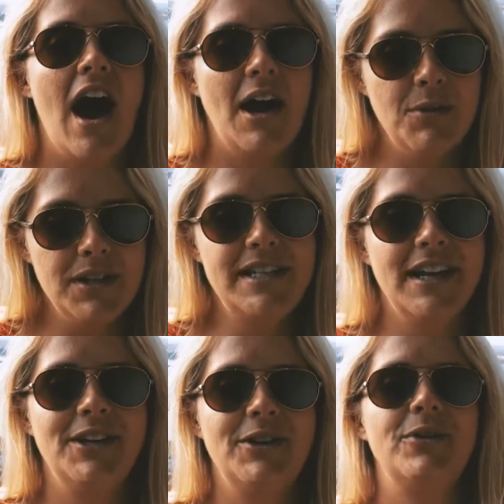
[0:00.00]
I will tell
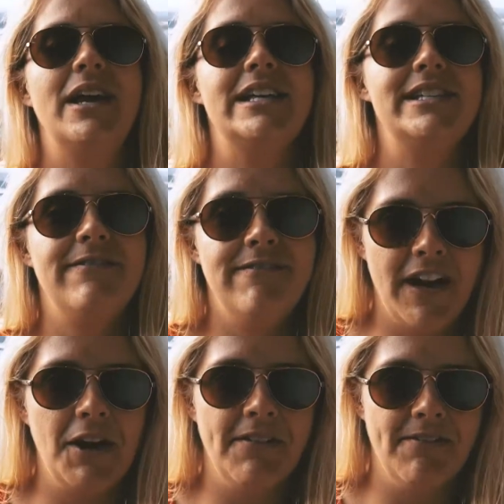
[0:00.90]
you, it's
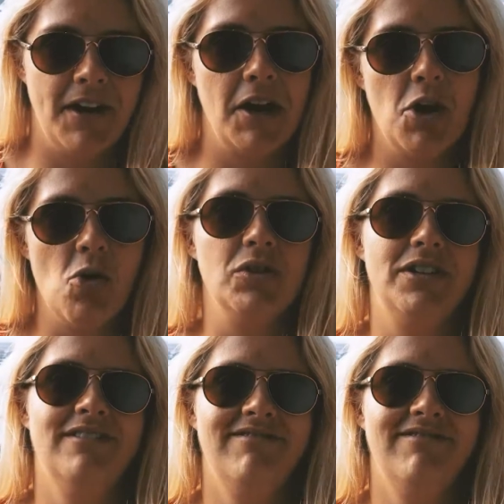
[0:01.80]
very, very cold.